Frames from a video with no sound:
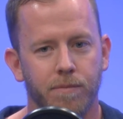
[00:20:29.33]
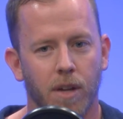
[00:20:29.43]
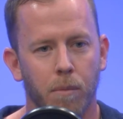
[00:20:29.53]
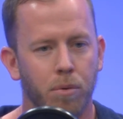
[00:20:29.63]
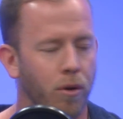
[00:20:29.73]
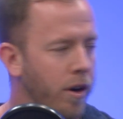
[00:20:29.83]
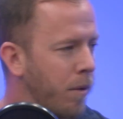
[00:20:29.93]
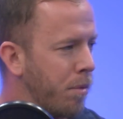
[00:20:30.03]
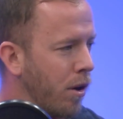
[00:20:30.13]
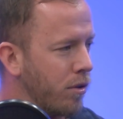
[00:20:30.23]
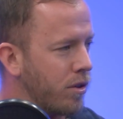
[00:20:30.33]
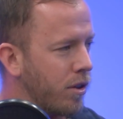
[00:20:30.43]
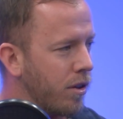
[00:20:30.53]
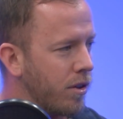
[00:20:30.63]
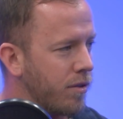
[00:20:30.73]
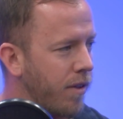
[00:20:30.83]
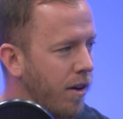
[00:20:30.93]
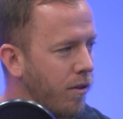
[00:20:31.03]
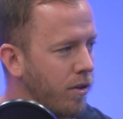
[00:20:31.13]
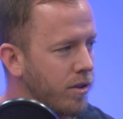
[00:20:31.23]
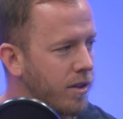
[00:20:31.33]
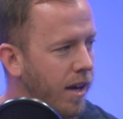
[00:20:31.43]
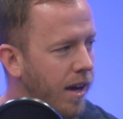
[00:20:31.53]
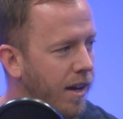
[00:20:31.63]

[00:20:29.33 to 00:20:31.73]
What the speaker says: employee posters, federal, state